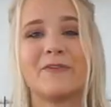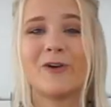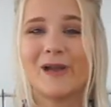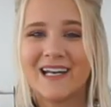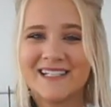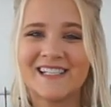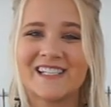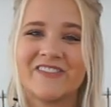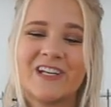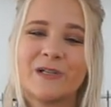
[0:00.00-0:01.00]
Before I get into
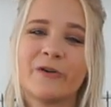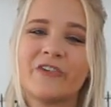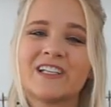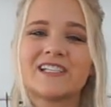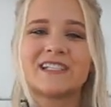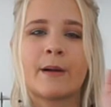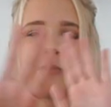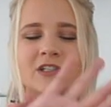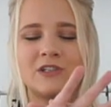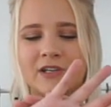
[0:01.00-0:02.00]
this video, don't forget to stop
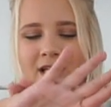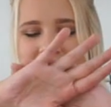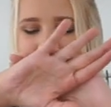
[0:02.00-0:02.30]
what you're doing and